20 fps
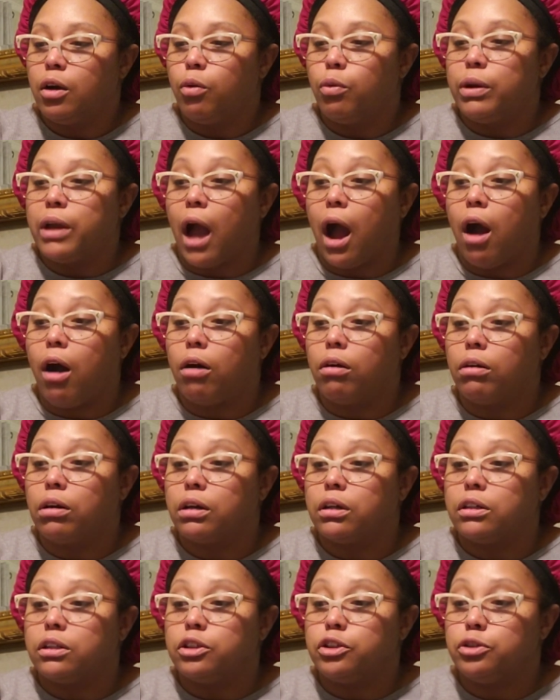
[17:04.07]
we all
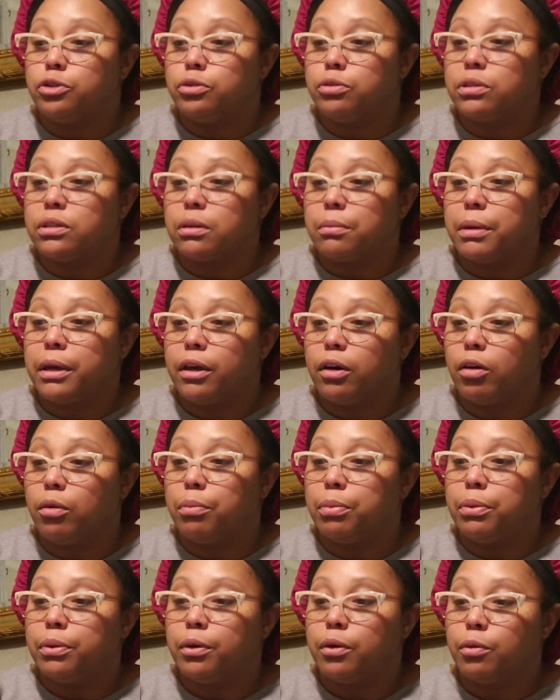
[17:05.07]
could use some
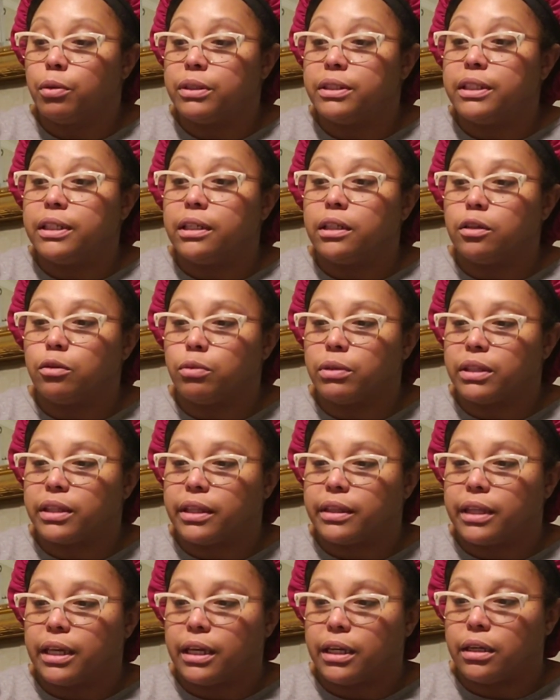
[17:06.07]
help with dealing with
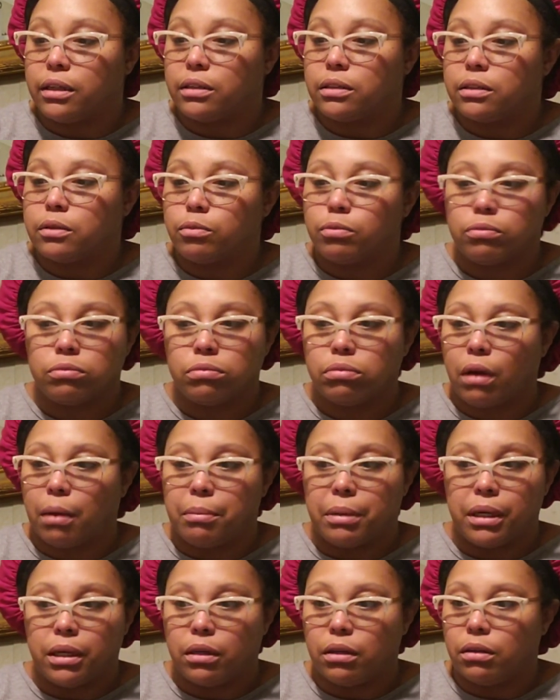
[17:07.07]
things. I
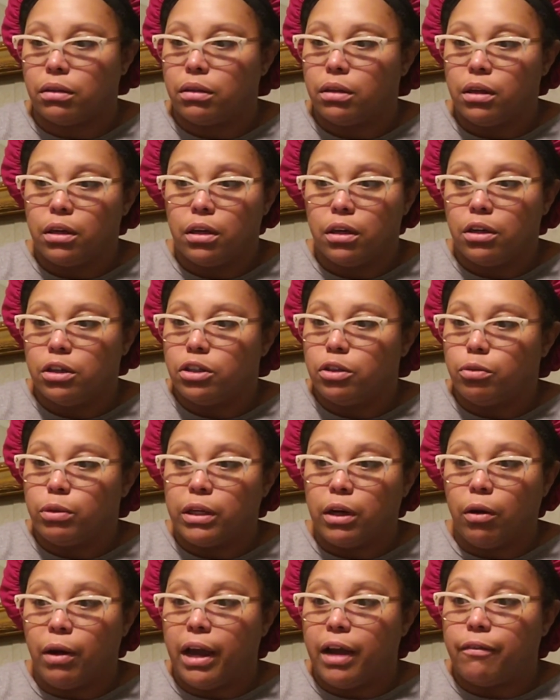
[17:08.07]
mean,
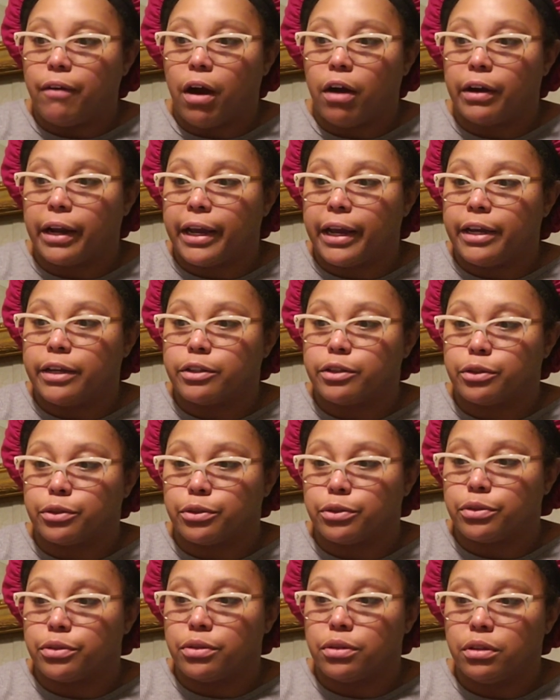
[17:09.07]
we don't have all the
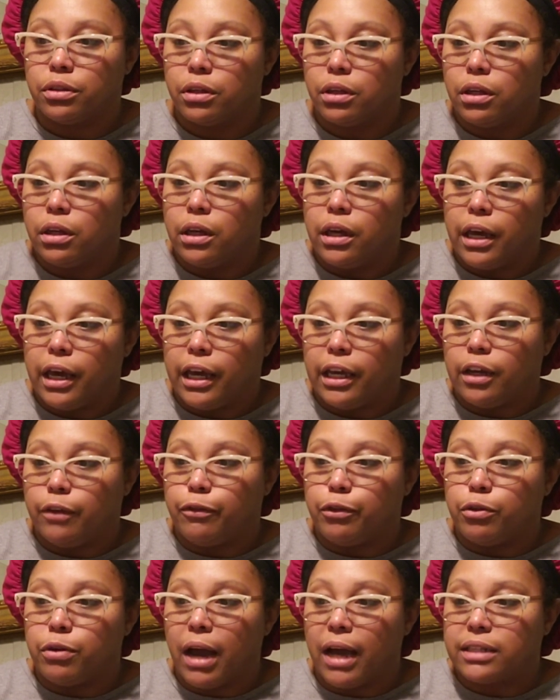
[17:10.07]
answers, and
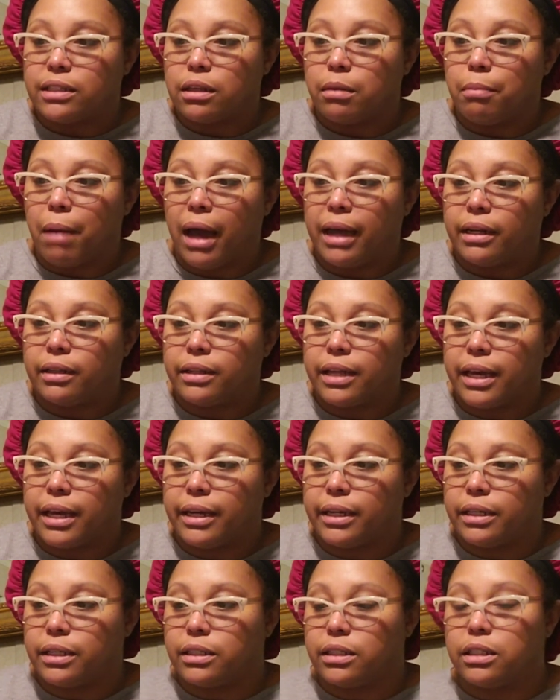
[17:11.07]
if you got somebody
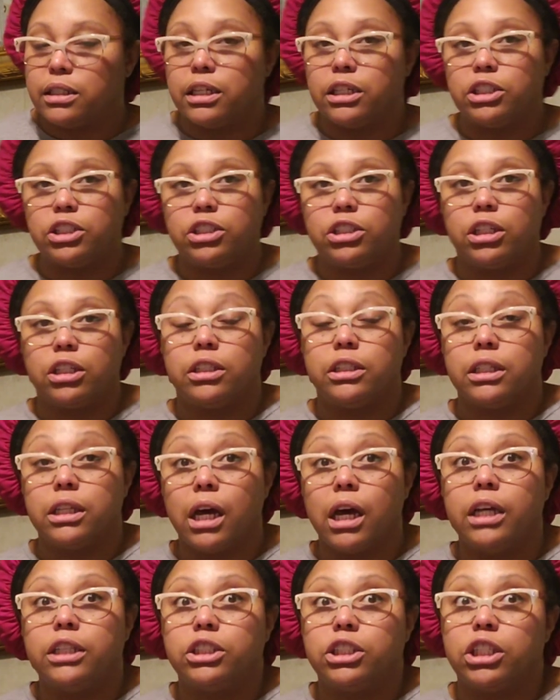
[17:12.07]
that is
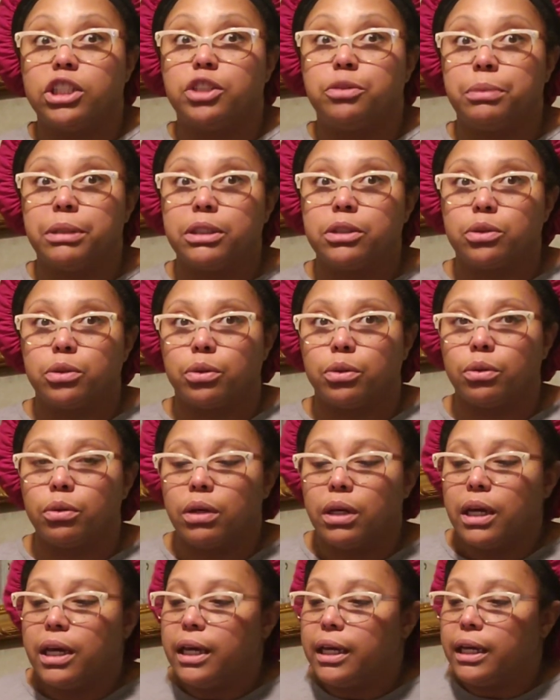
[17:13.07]

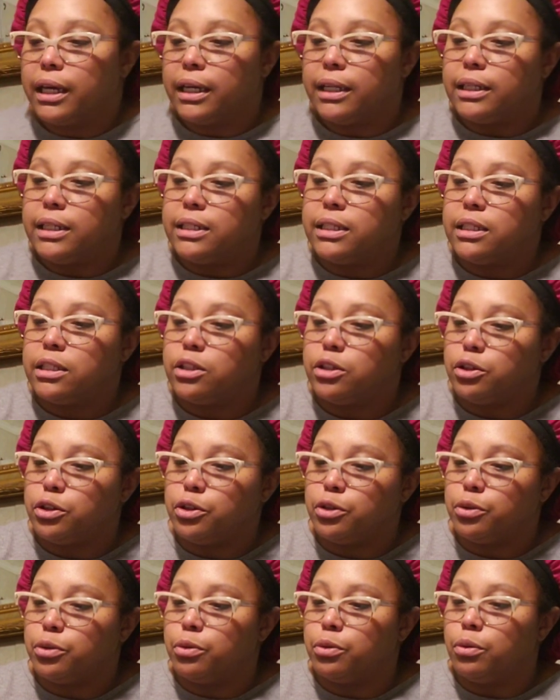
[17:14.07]
non-judgmental, can listen to
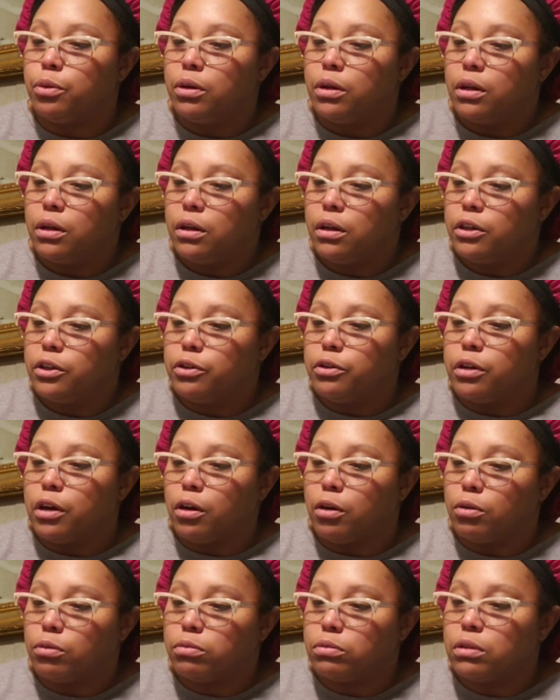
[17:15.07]
you,
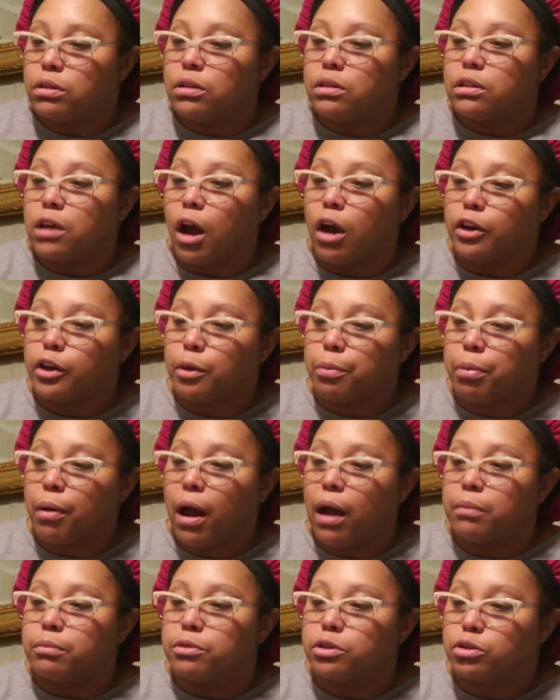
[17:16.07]
talk your
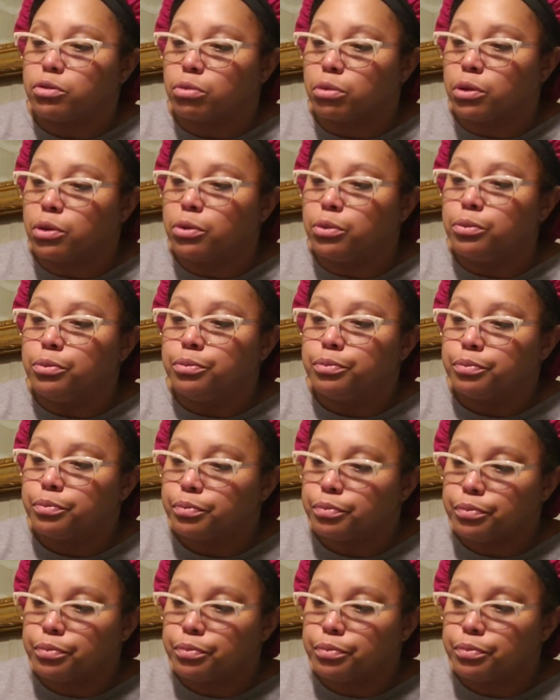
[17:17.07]
problems through,